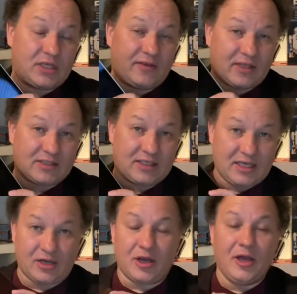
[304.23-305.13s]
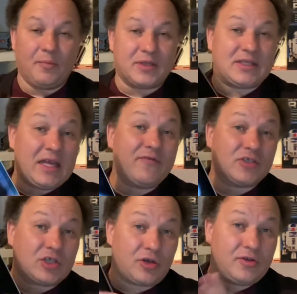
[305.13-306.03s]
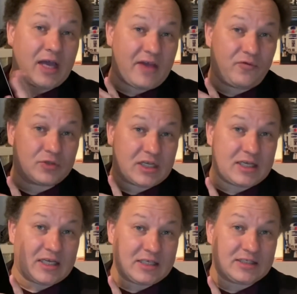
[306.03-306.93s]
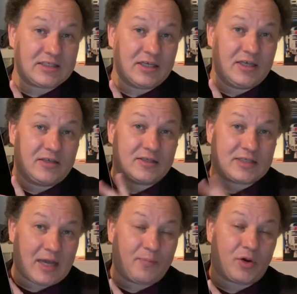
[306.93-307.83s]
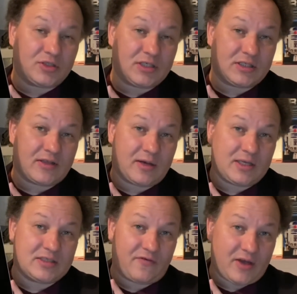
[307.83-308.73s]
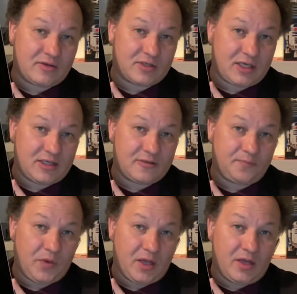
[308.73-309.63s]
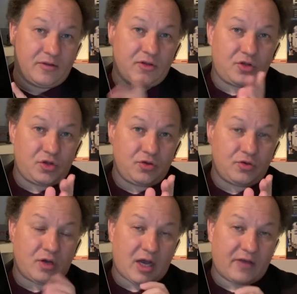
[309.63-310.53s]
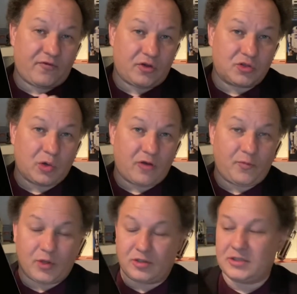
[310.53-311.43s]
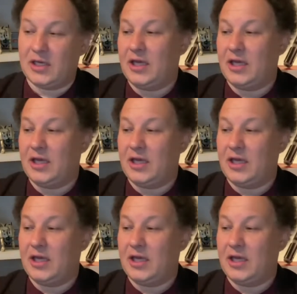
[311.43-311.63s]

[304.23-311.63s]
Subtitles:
that's in here. But even so, the A14 is the same processor that is found in the new iPhone 12 models.